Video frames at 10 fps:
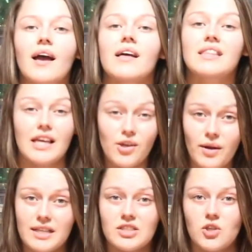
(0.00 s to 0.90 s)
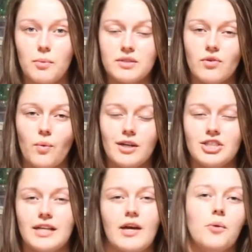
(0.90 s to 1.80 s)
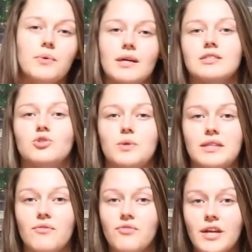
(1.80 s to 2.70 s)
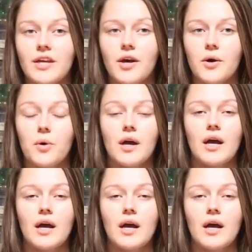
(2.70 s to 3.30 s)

Thank you guys so much for watching. I hope you guys enjoyed the video.